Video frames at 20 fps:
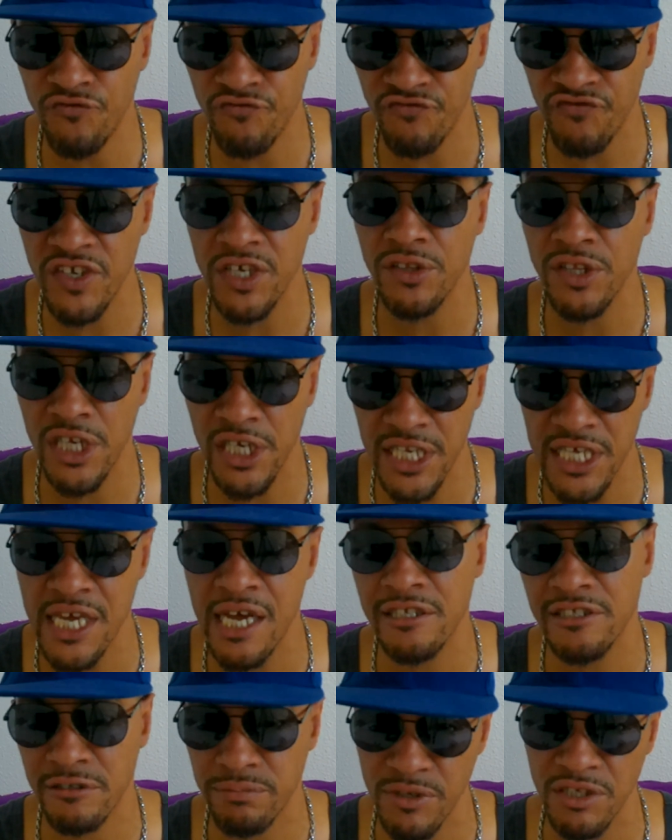feel that
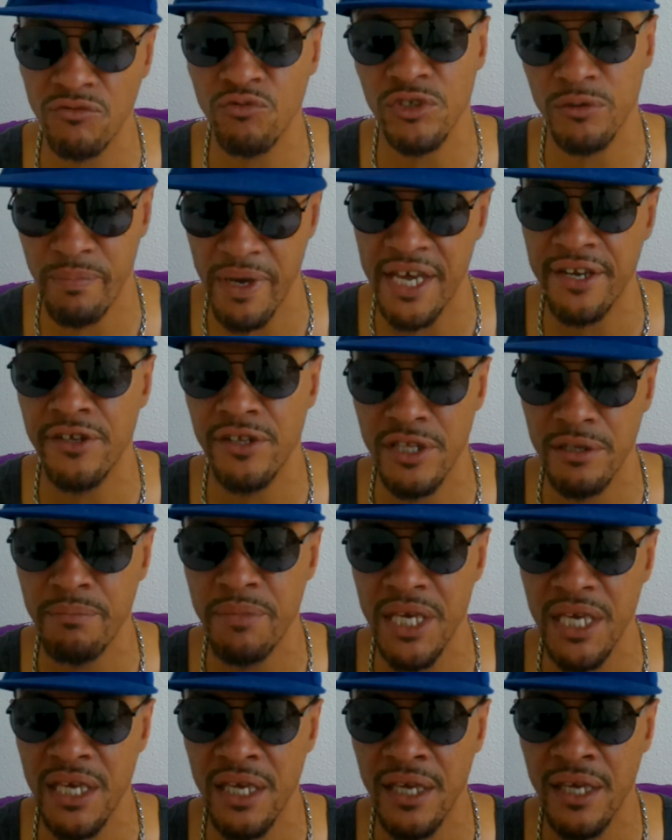Leon Smith was better than
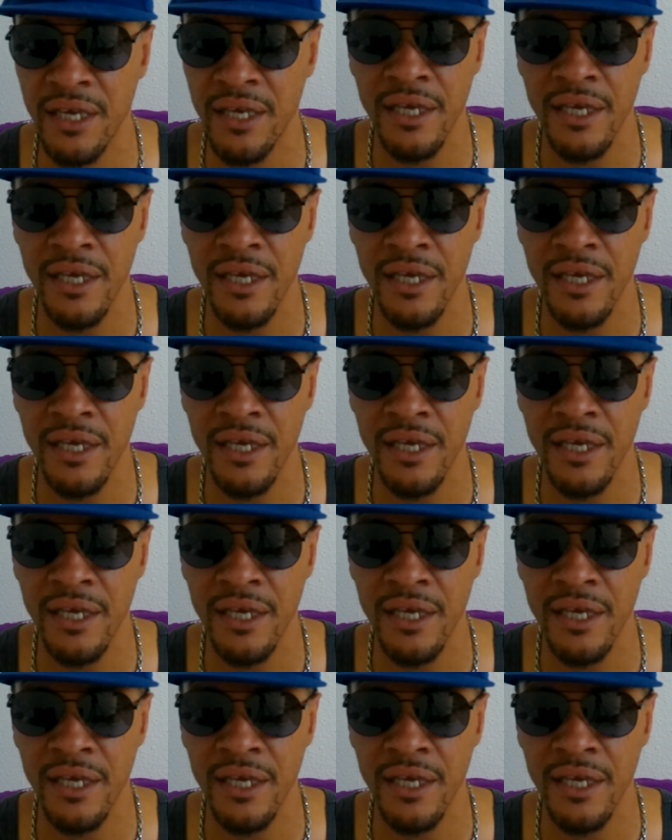me?